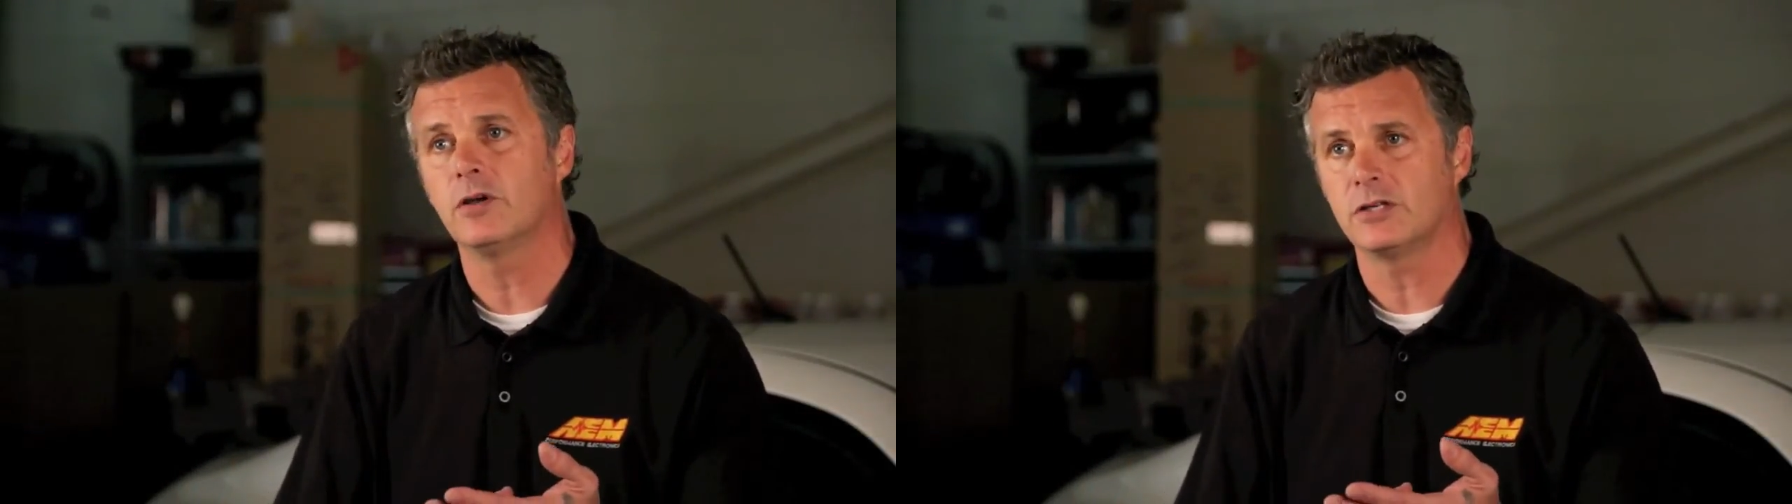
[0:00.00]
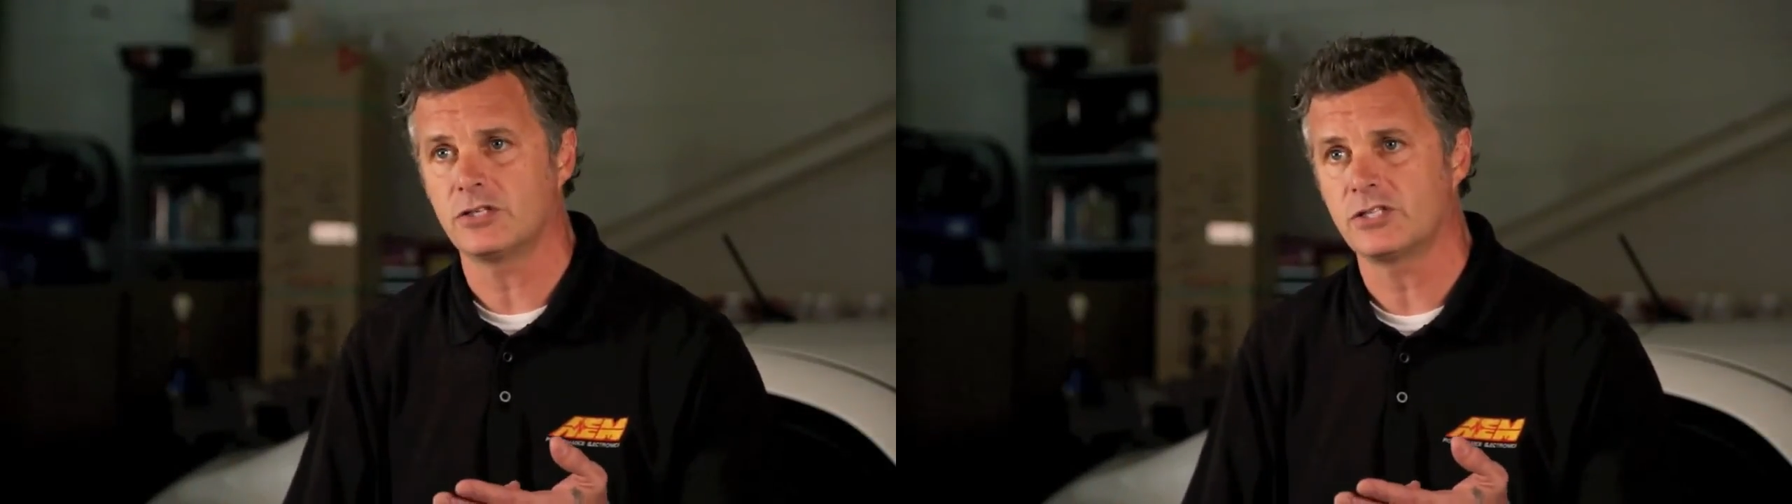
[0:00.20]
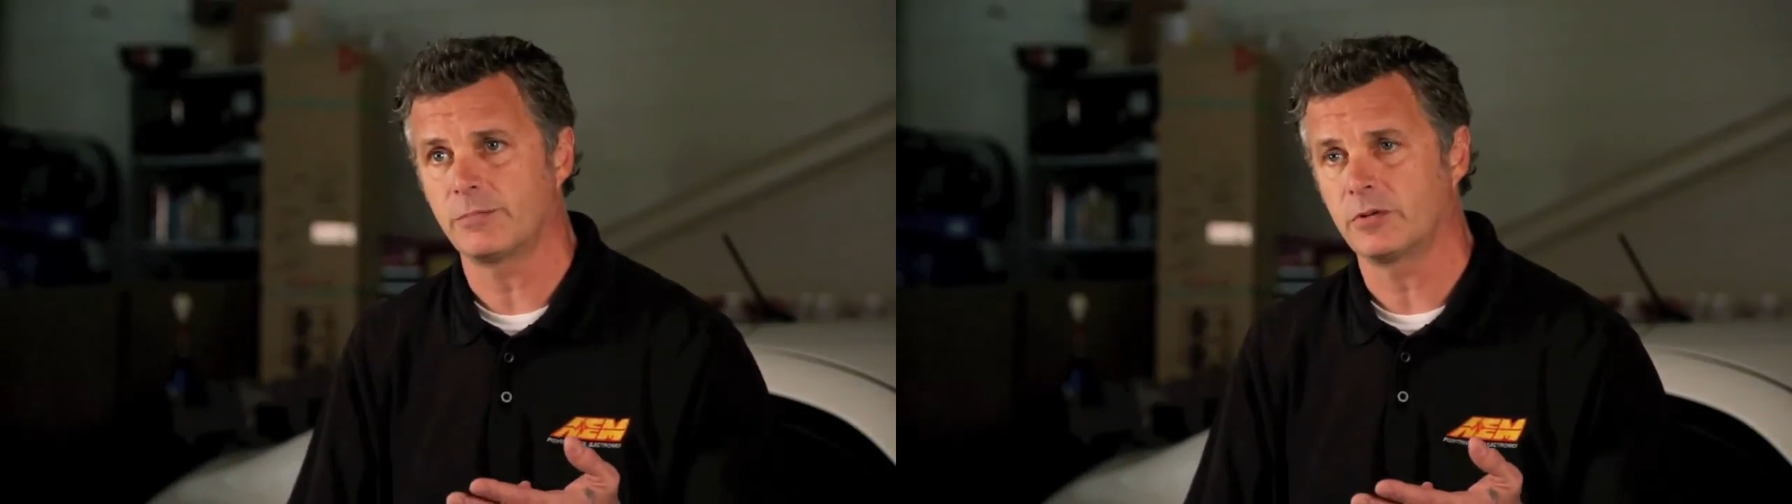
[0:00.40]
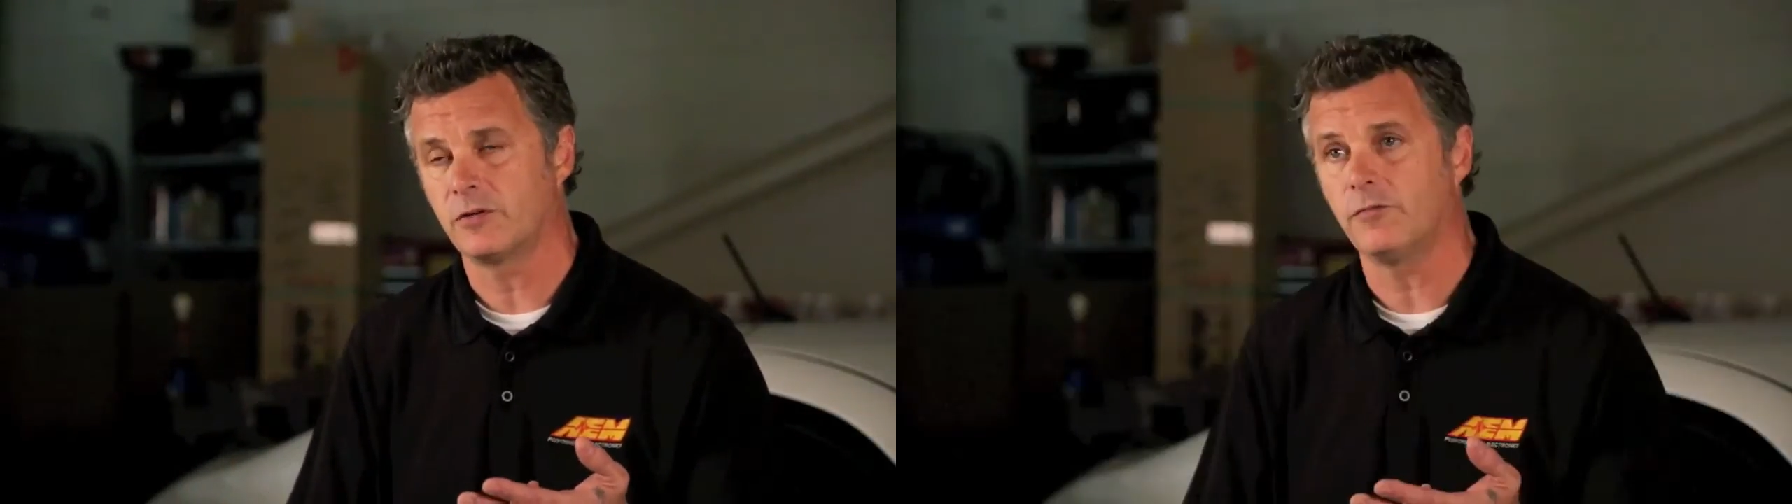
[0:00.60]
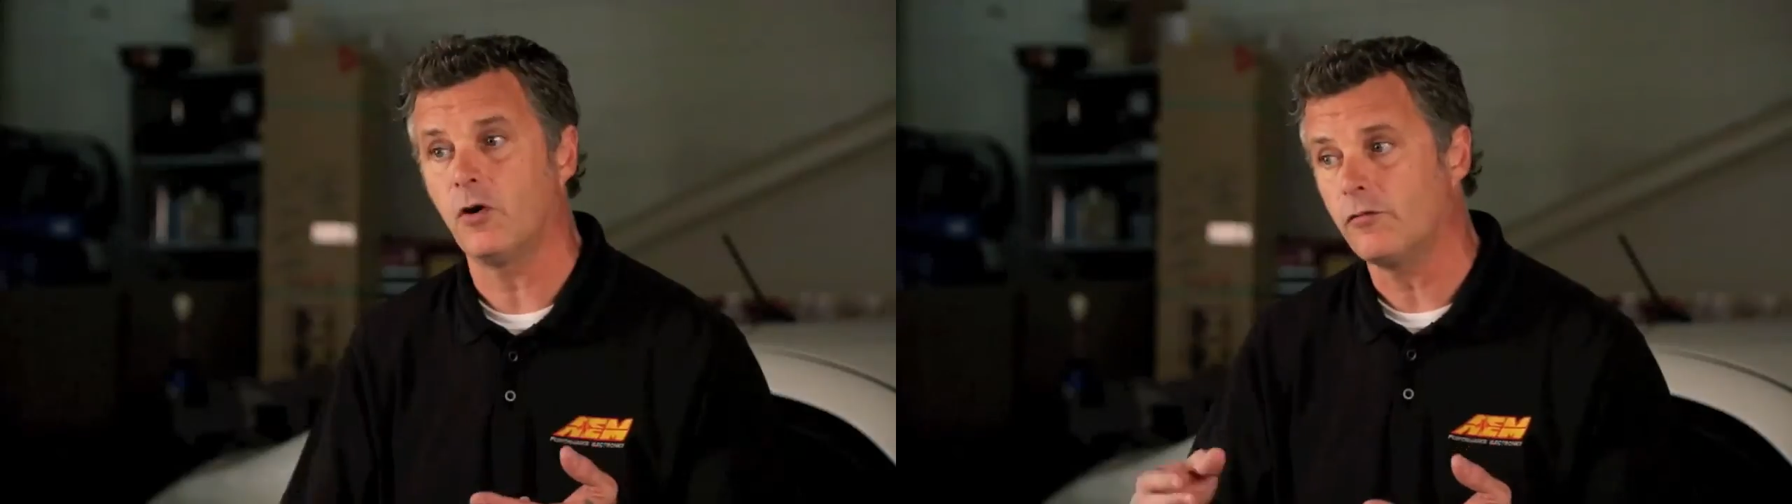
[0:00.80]
as a separate
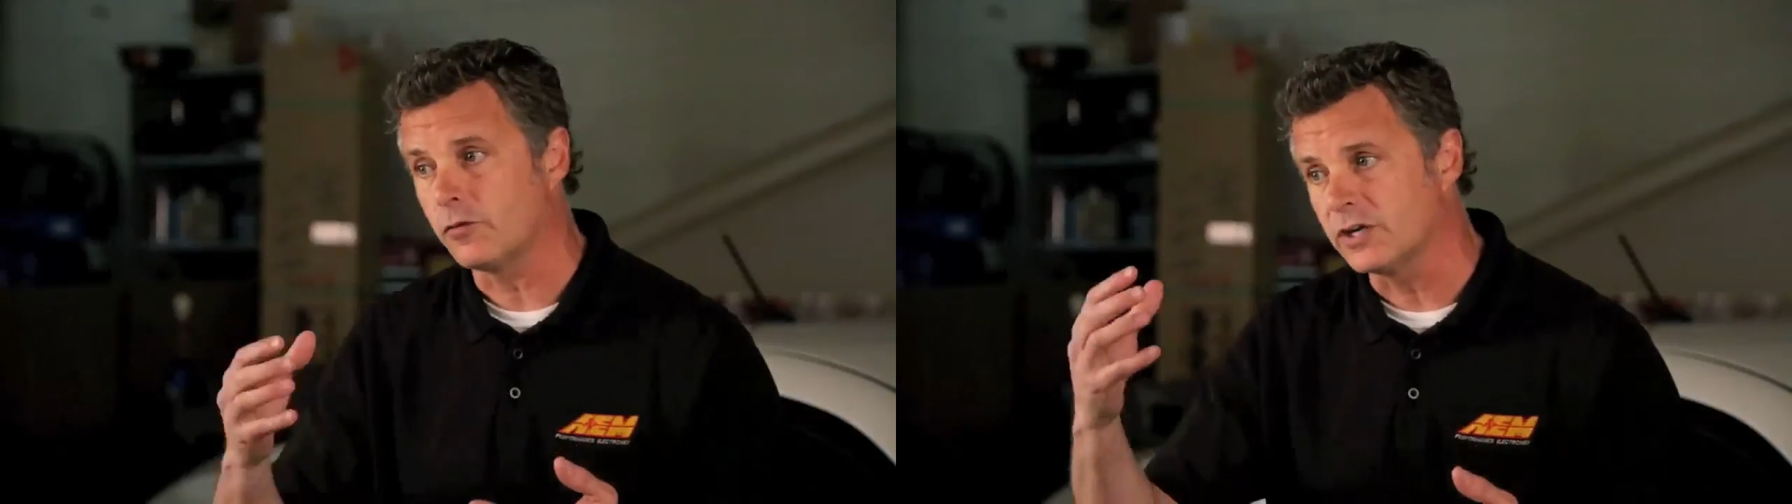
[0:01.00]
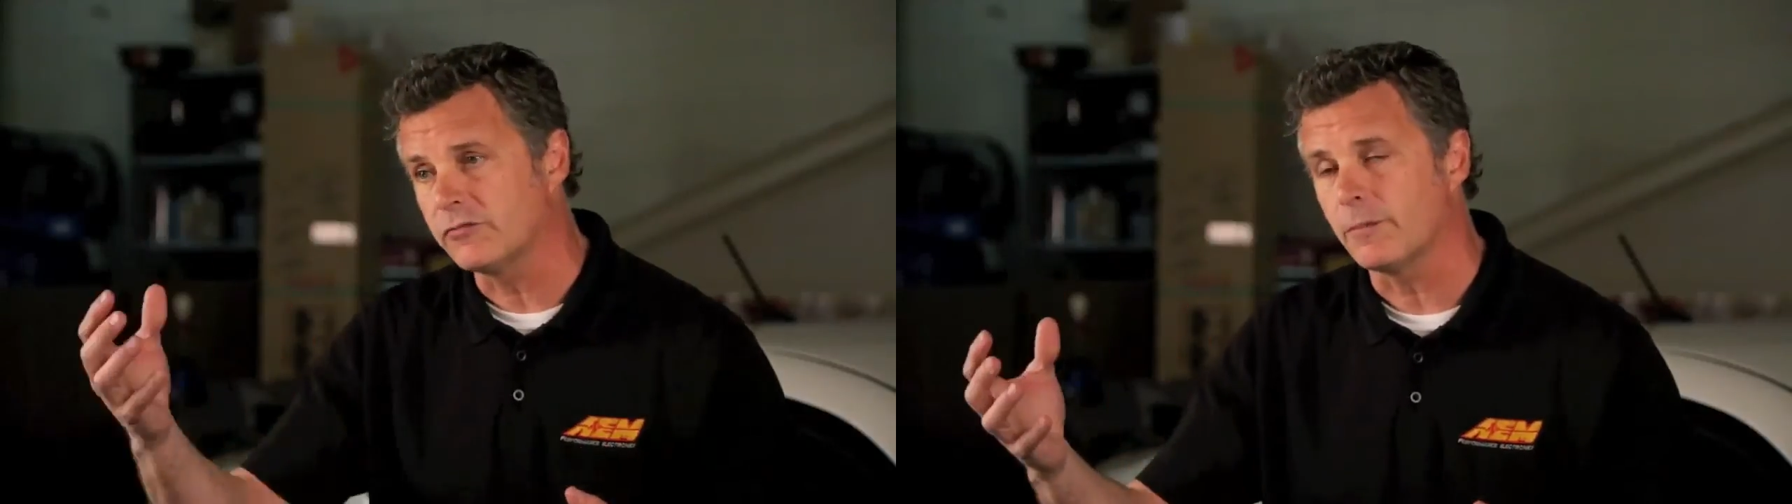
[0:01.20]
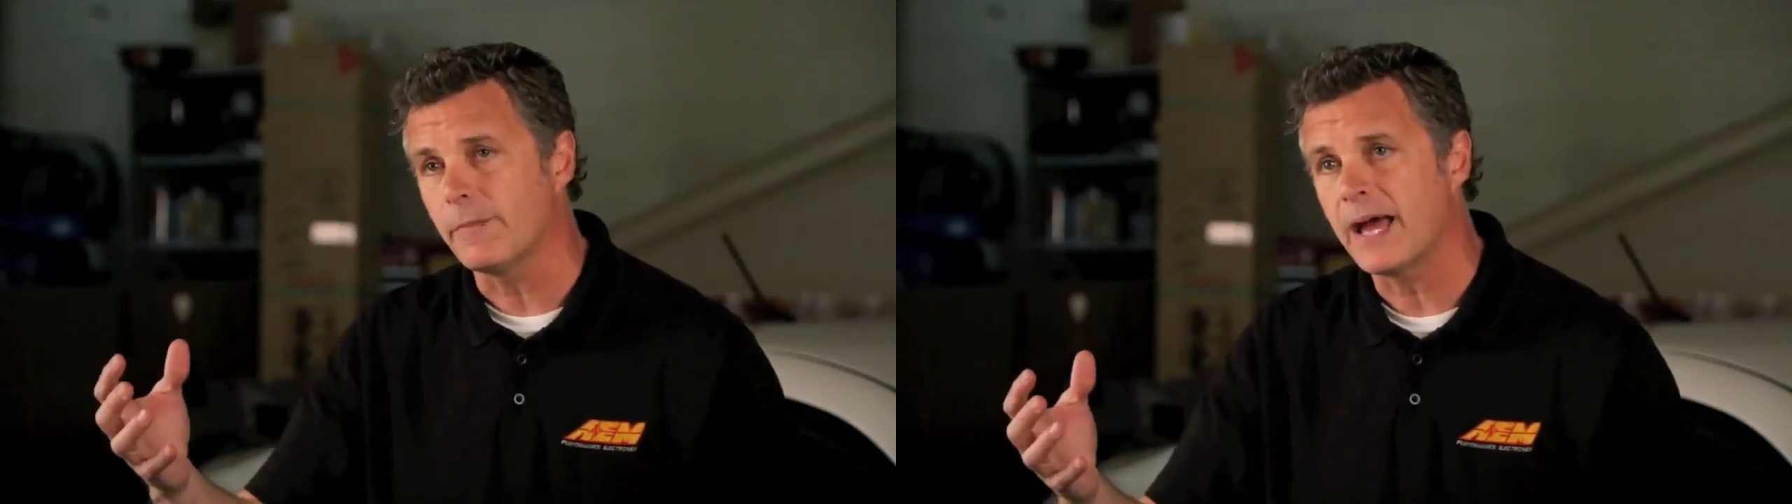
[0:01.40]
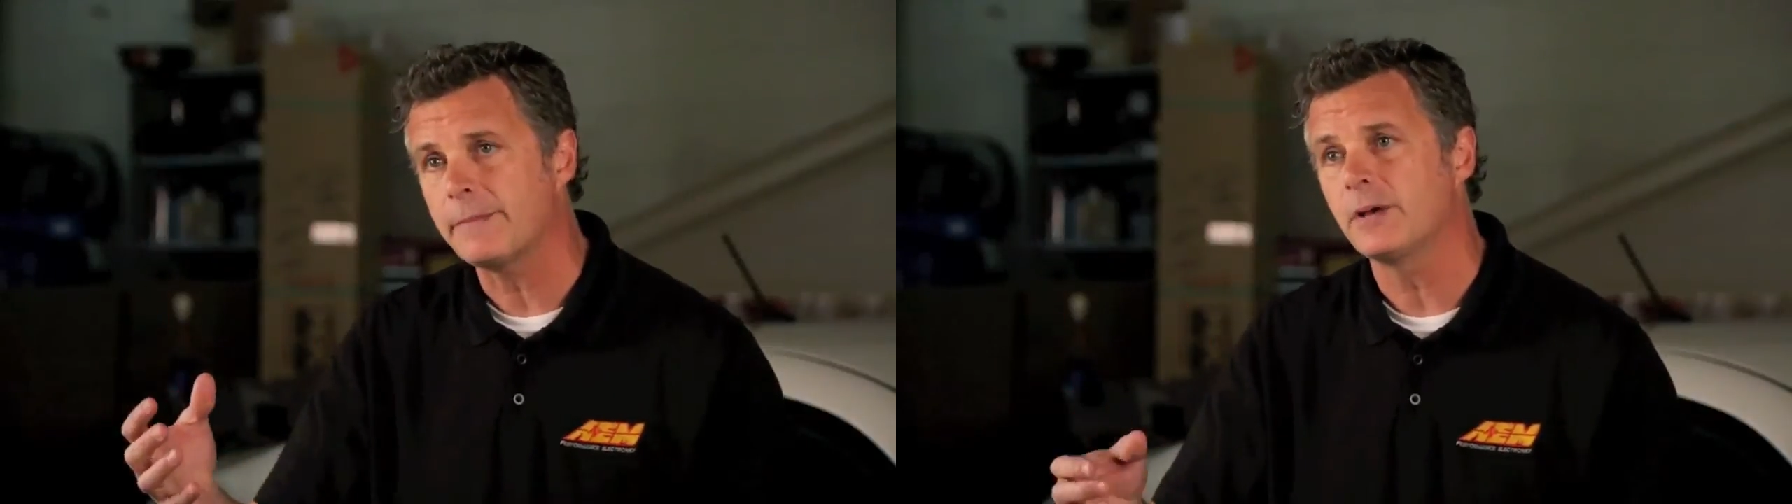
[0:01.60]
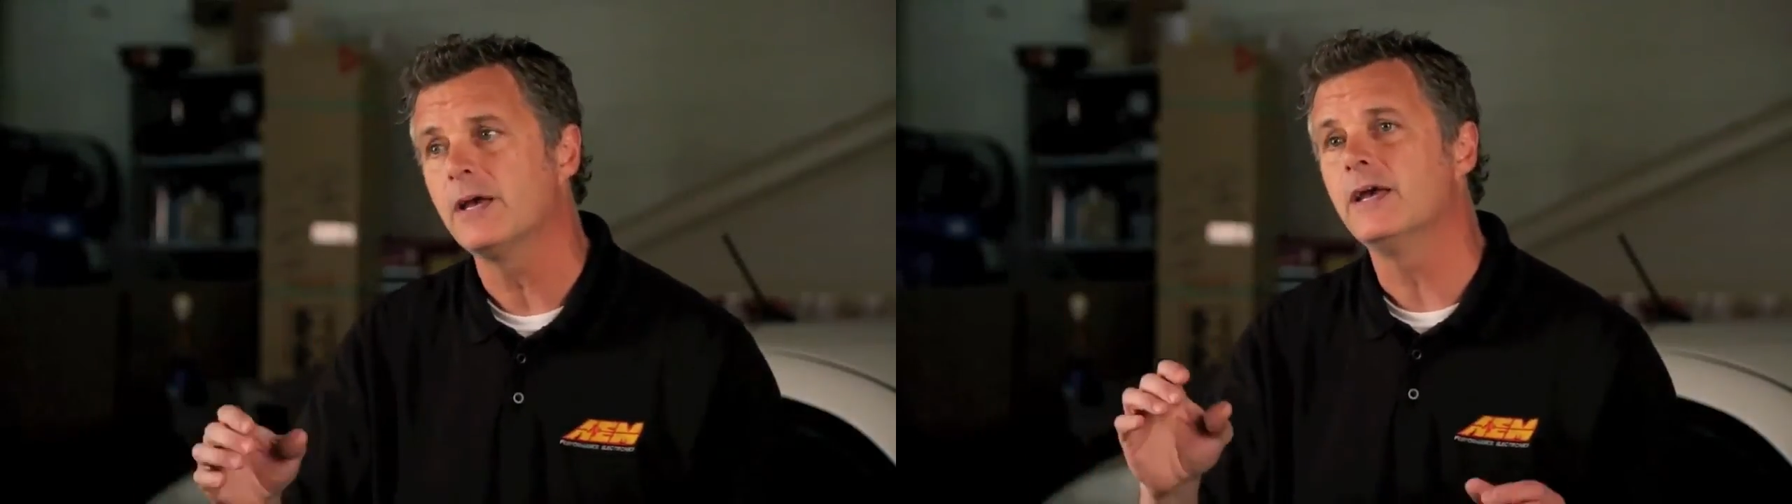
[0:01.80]
default for a different map.